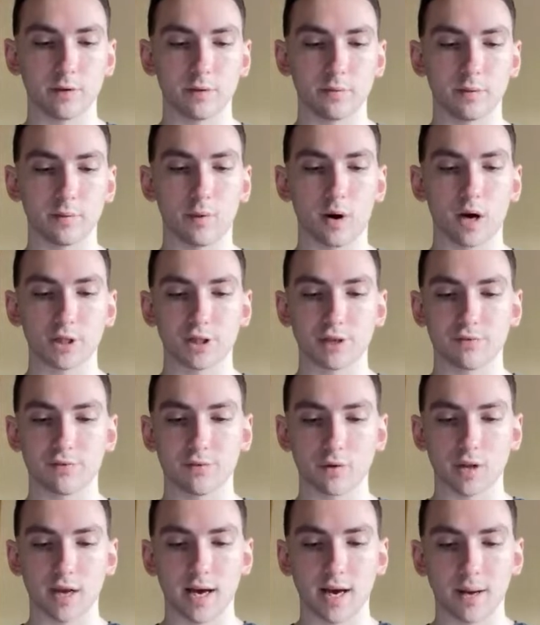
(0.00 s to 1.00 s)
to be watching
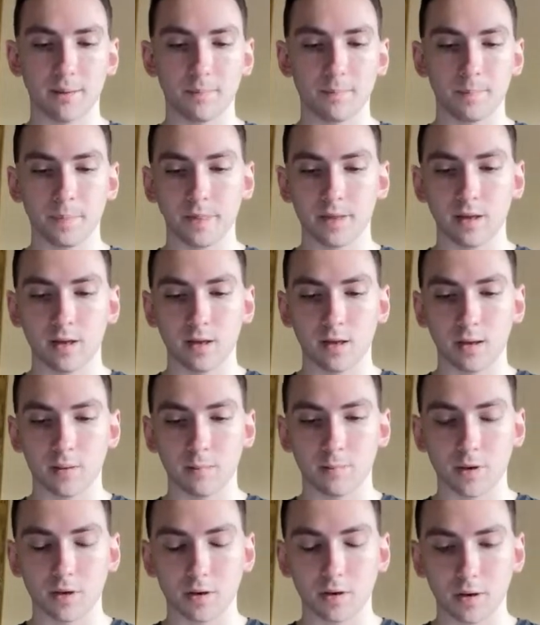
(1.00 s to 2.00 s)
for that.
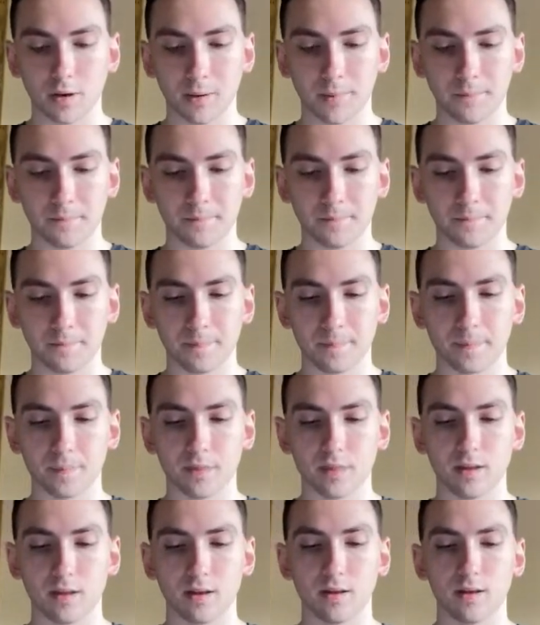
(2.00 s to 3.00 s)
But
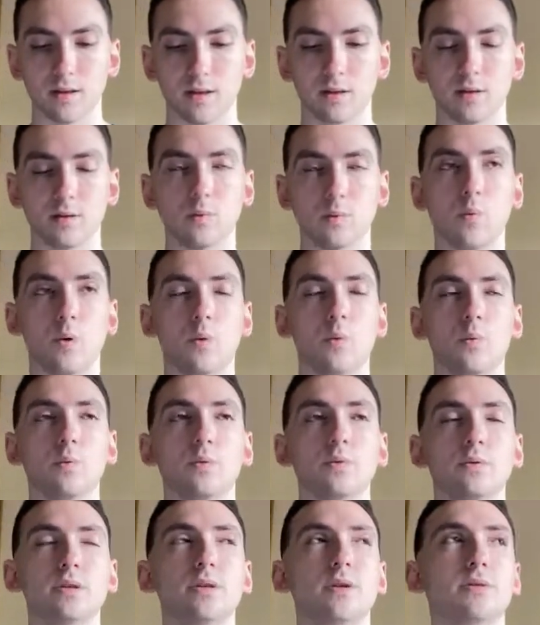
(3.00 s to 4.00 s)

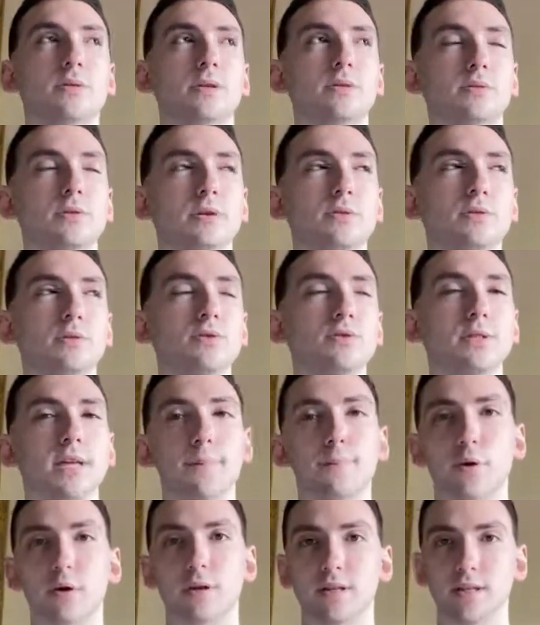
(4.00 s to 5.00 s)
they're two
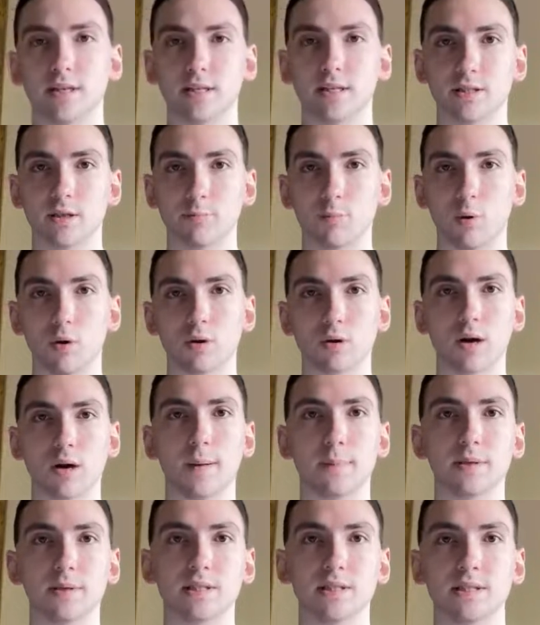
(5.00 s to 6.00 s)
separate things. They're polar
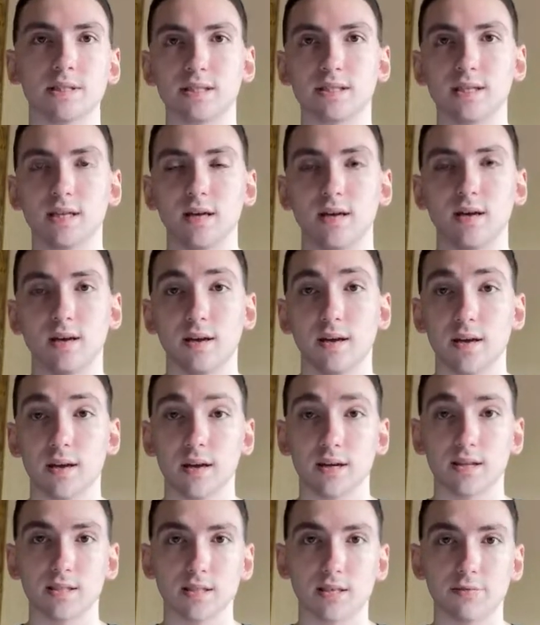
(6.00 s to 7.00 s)
opposites.
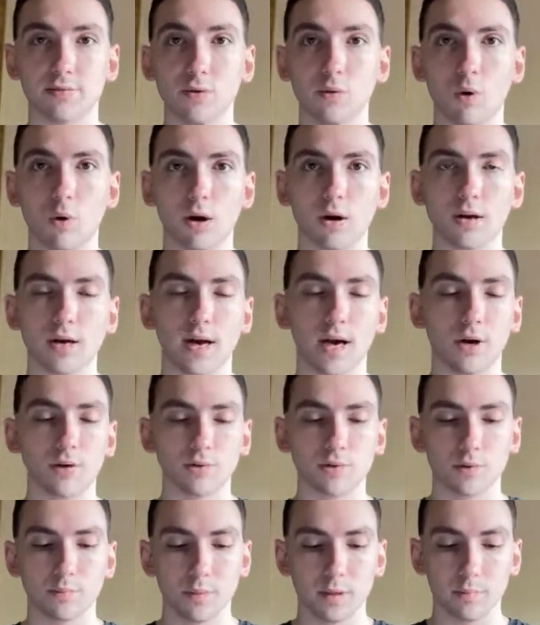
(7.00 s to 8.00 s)
And if you are in a
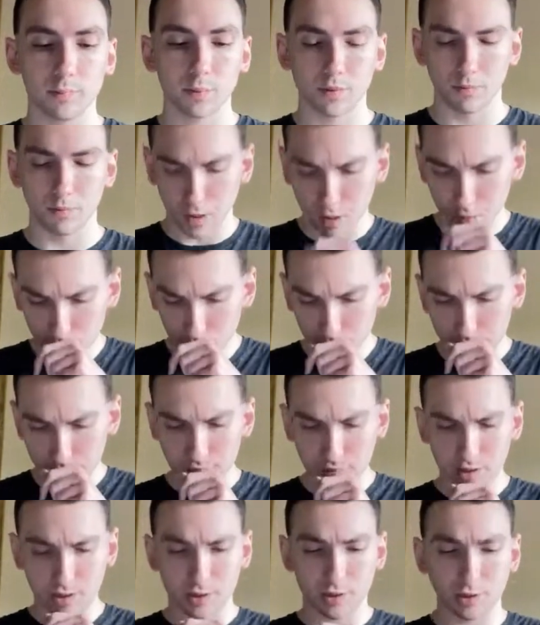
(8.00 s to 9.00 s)
house with people,
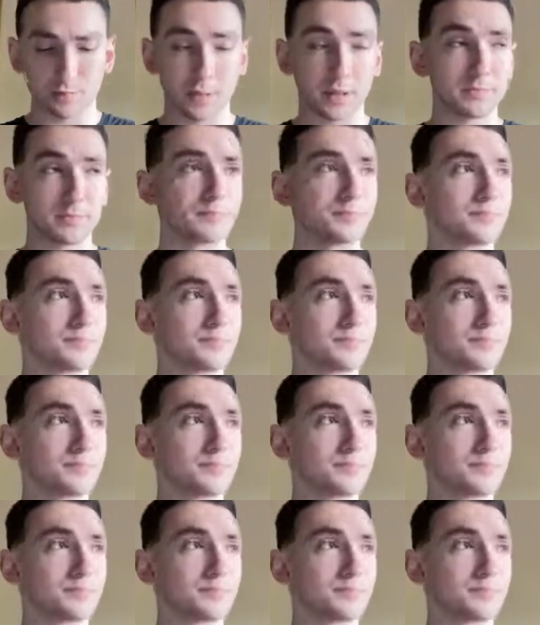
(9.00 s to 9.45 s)
excuse me,